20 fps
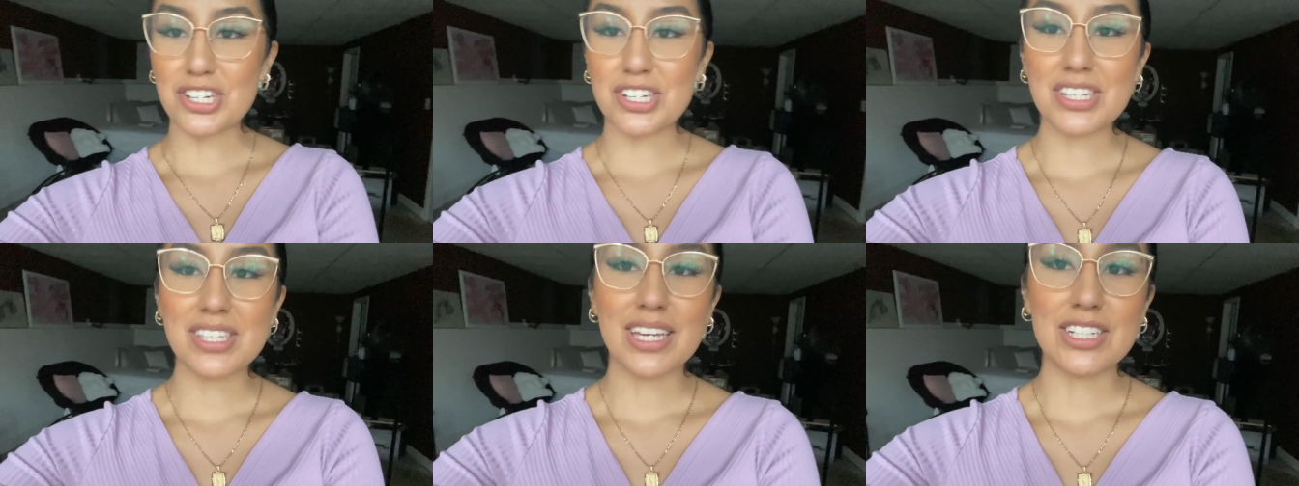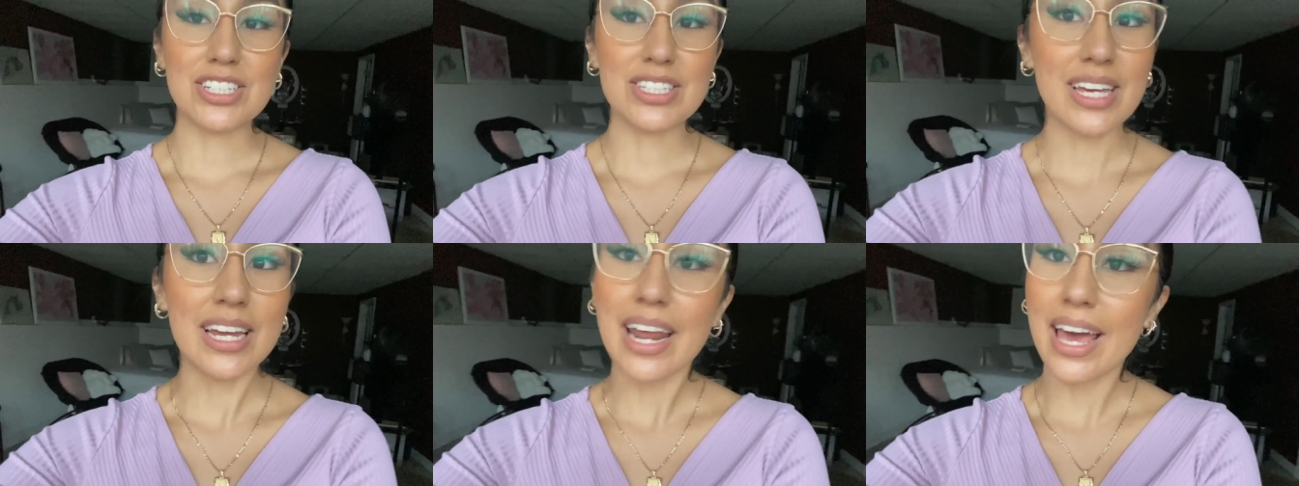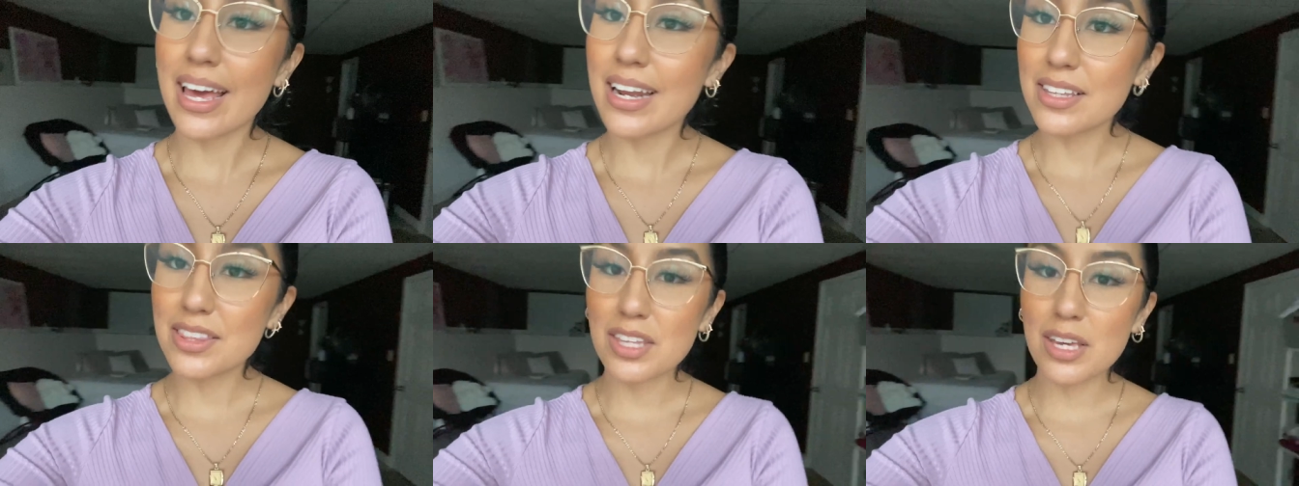I just got to
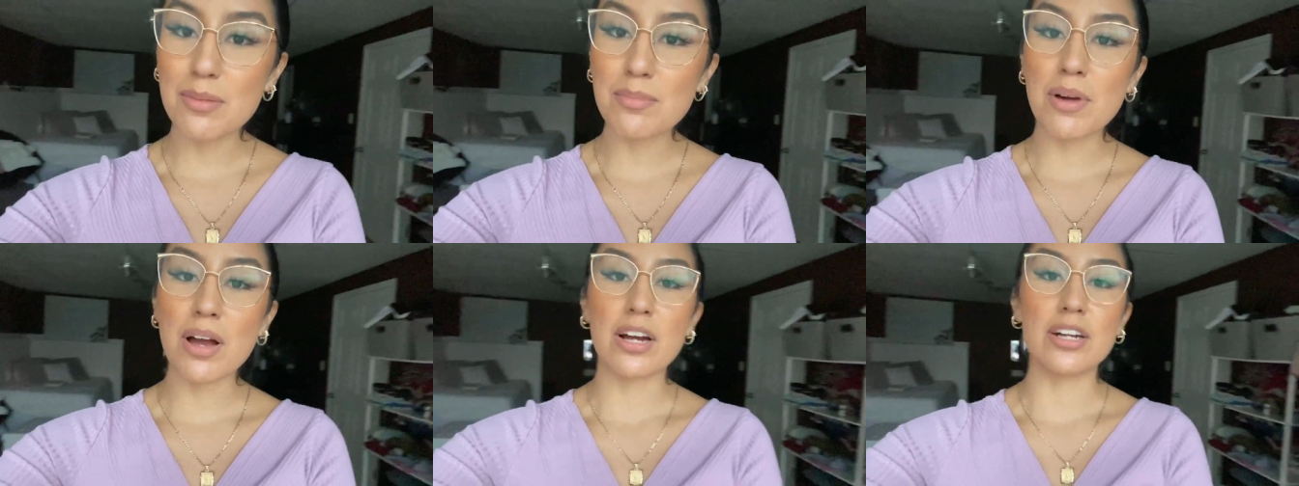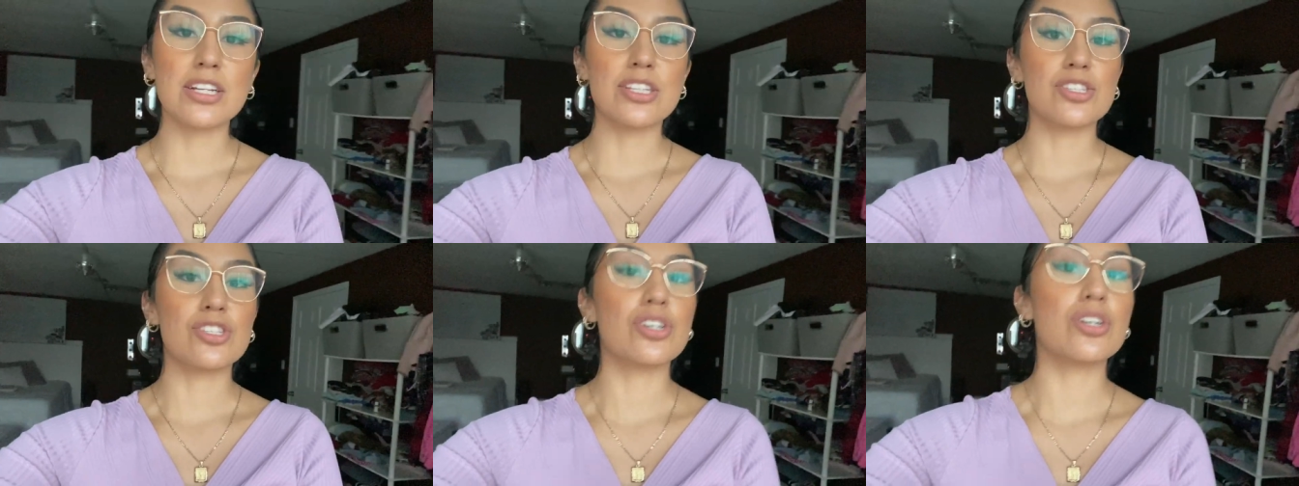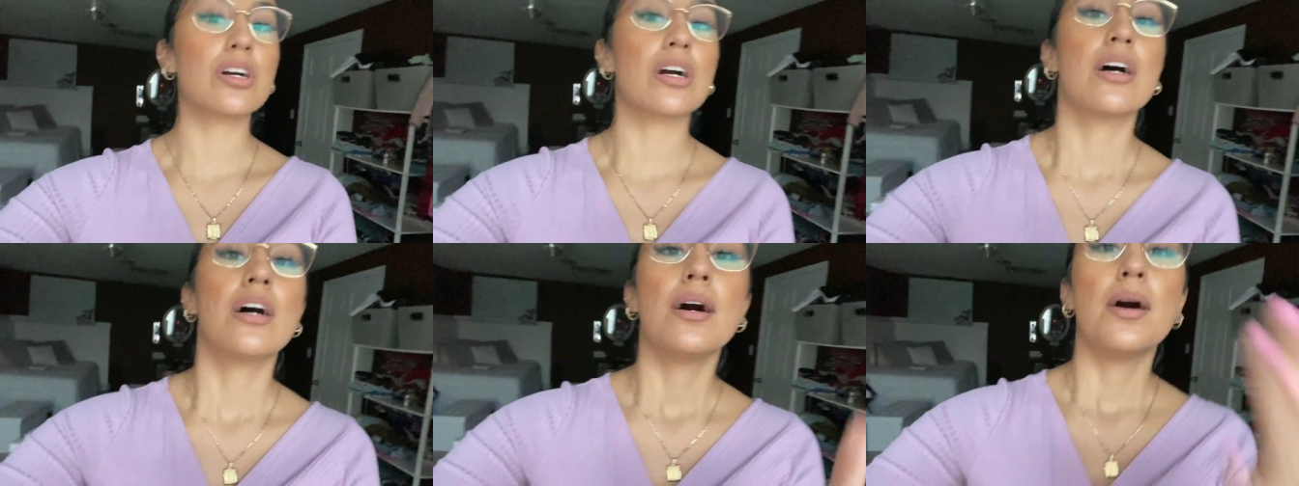edit them. I already took
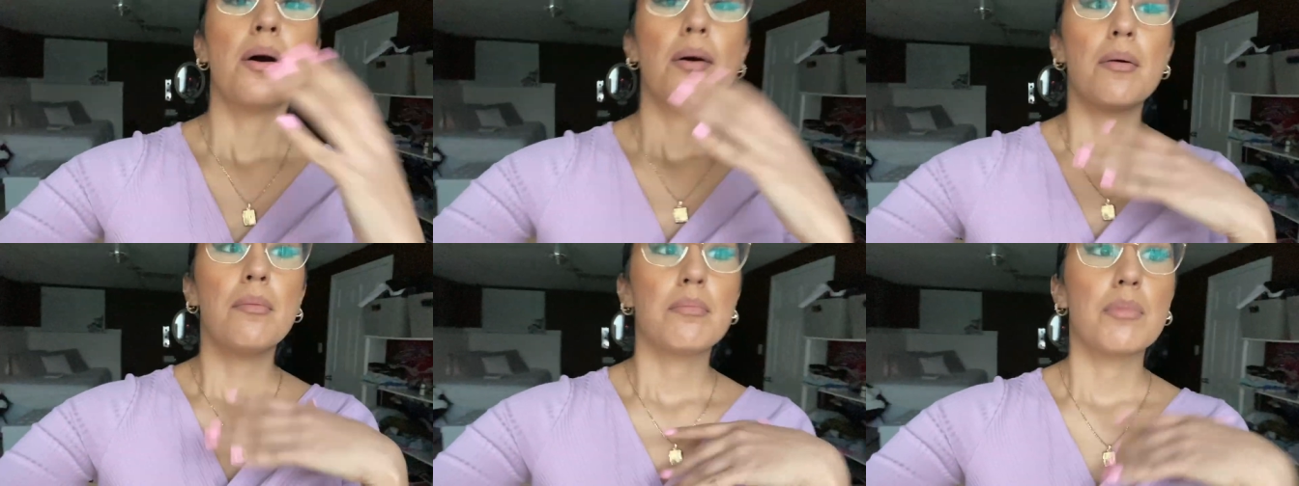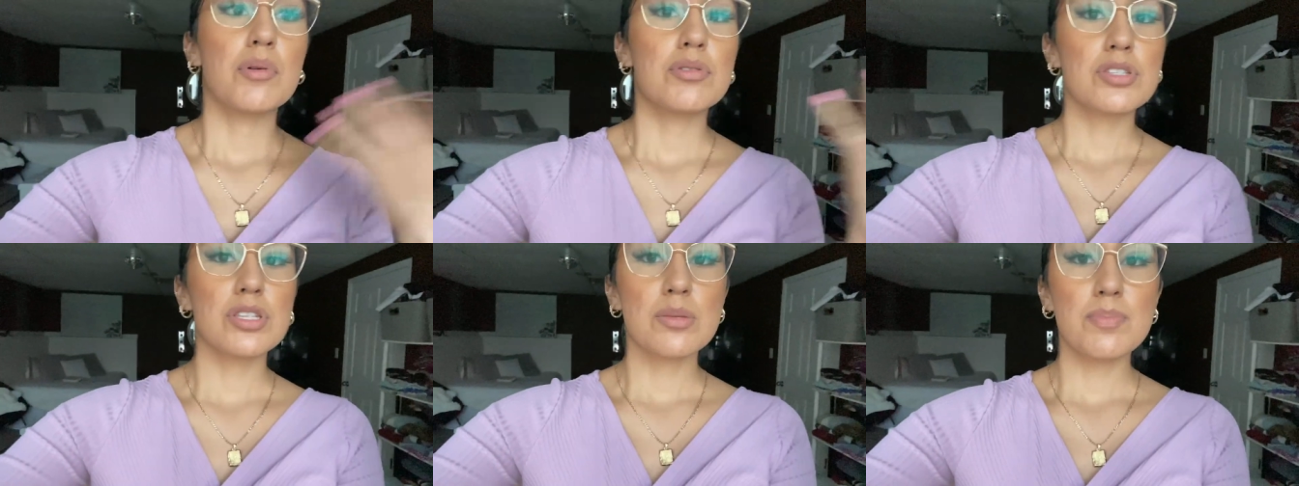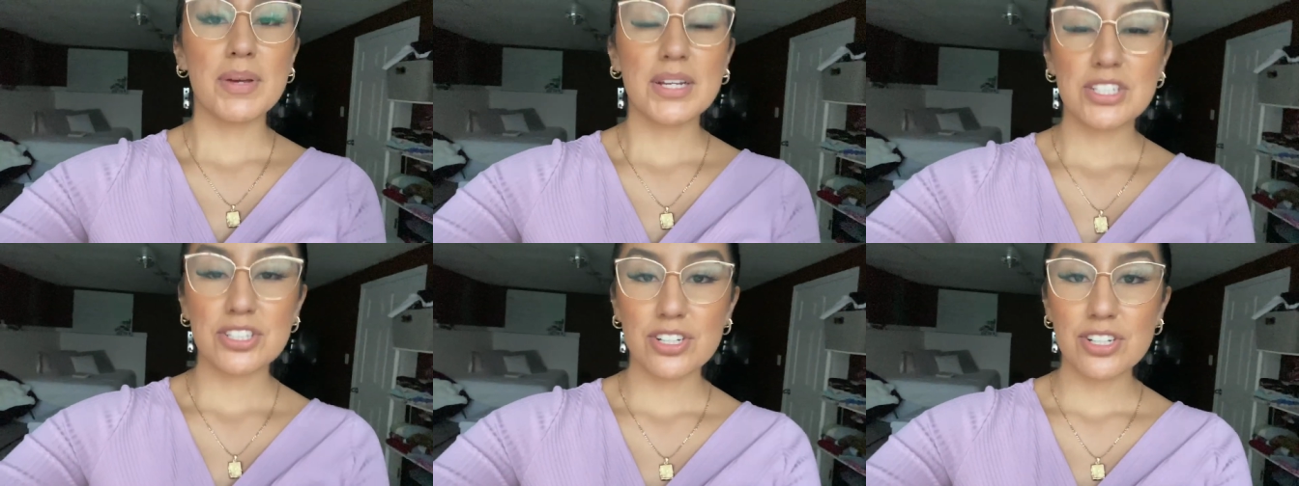most of the
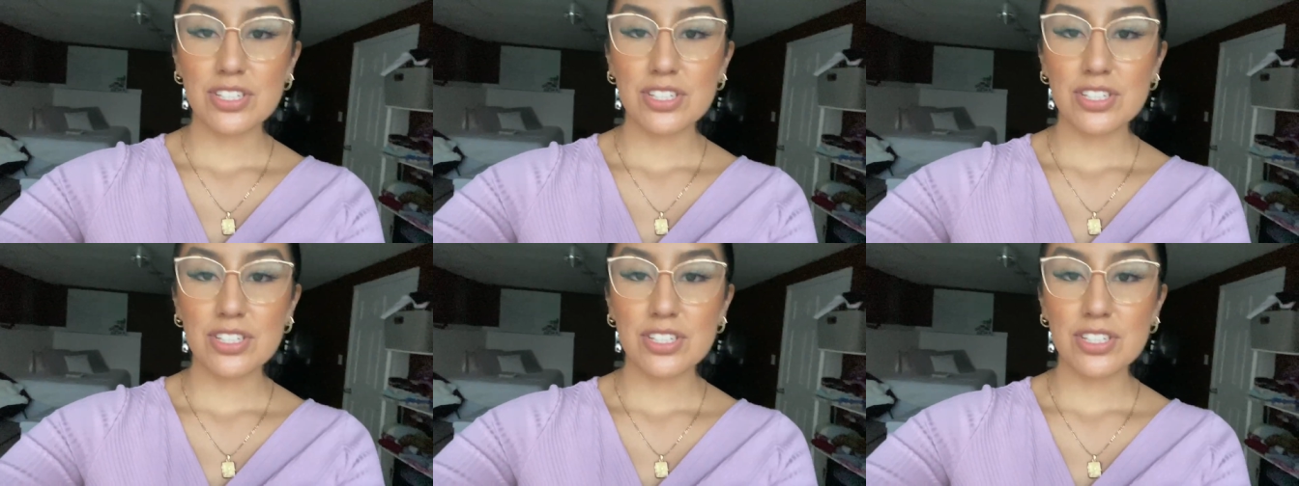pictures.